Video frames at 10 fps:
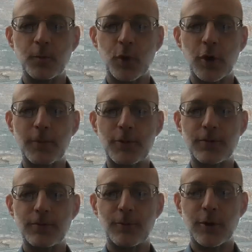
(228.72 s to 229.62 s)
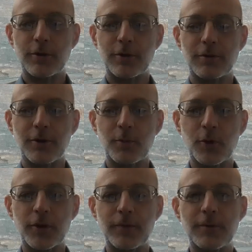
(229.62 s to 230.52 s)
perhaps one or
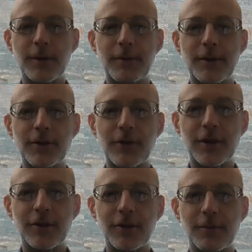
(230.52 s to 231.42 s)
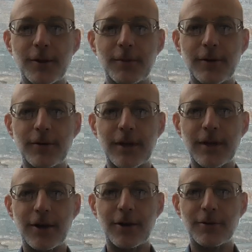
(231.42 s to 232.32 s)
both of you maybe could say a little bit about
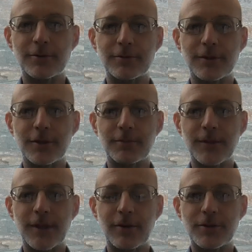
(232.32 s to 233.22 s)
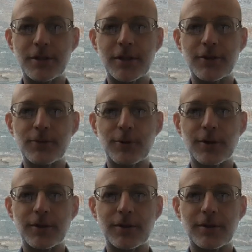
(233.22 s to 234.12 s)
how SIG has
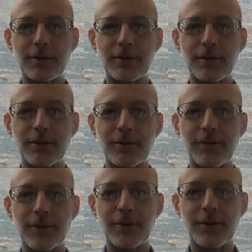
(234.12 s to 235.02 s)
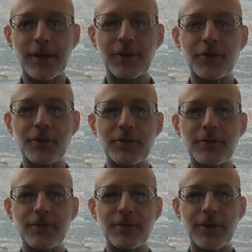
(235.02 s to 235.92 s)
worked, and if there are things that
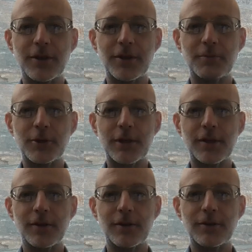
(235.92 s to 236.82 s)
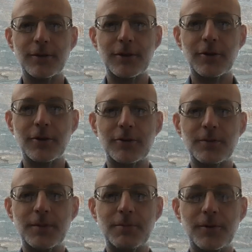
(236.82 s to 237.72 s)
you've done in particular to encourage
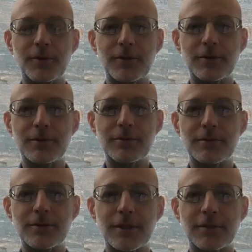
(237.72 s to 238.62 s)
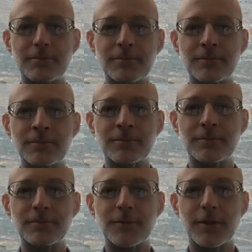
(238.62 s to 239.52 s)
people to
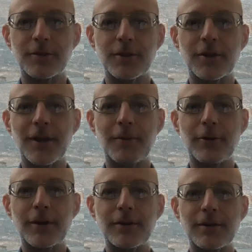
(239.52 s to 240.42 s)
collaborate